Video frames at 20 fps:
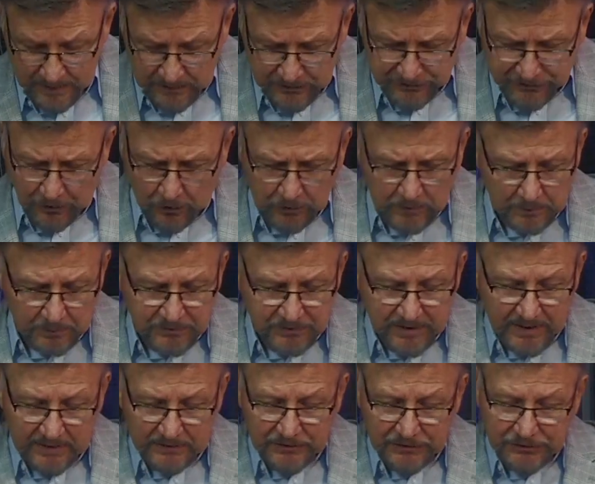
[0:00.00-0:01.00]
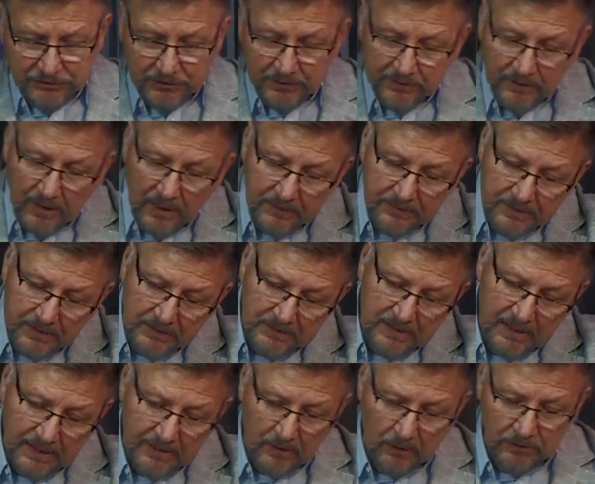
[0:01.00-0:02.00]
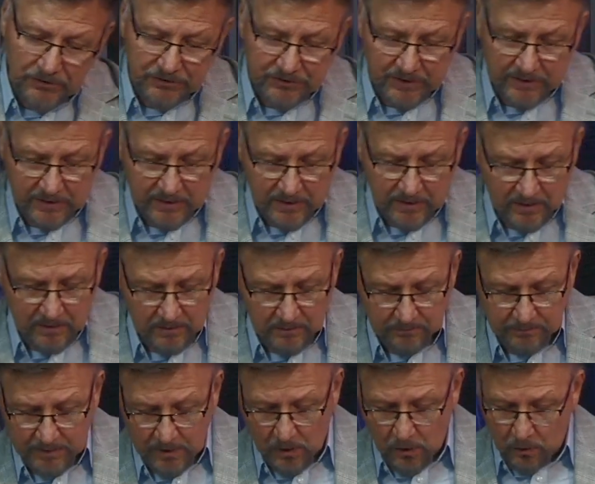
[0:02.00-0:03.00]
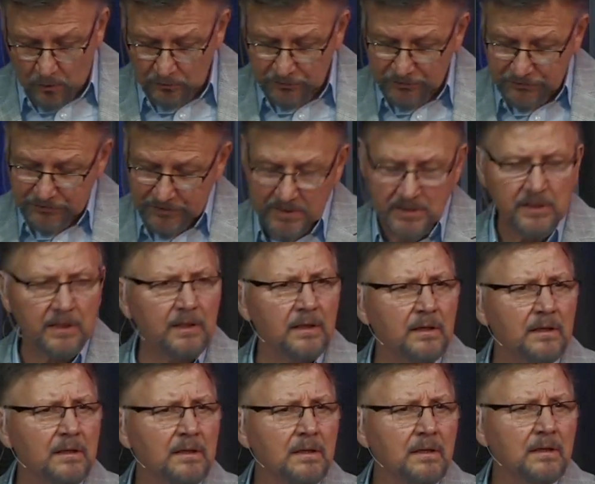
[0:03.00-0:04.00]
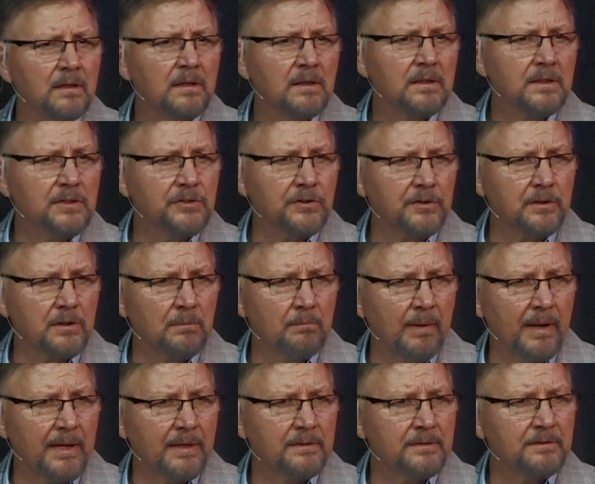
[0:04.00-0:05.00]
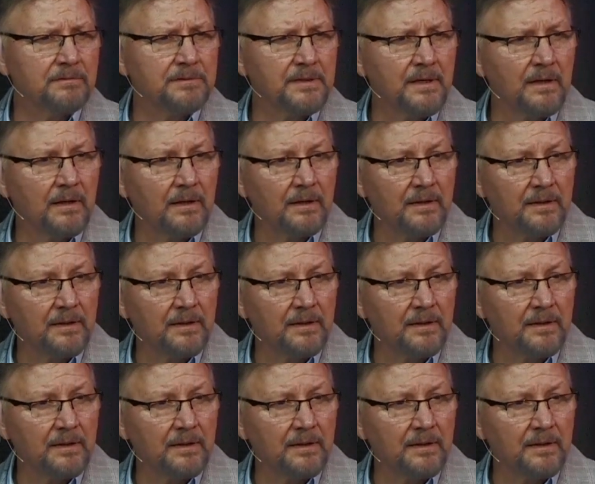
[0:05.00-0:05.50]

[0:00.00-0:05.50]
Circumstances should not dictate our singing because singing is a command of God.